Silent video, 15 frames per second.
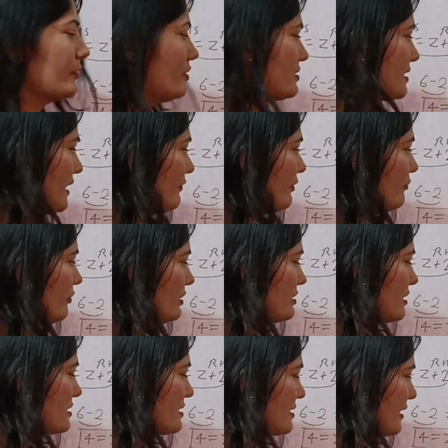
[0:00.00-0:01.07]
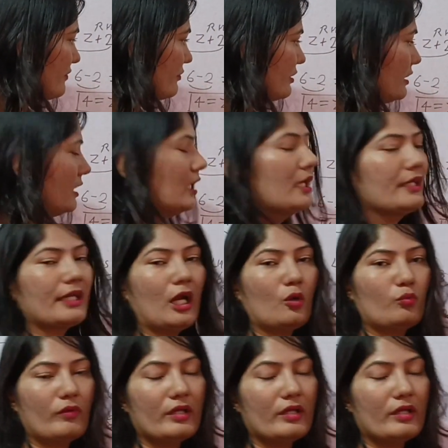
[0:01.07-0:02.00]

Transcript: because 7 ones are 7. Now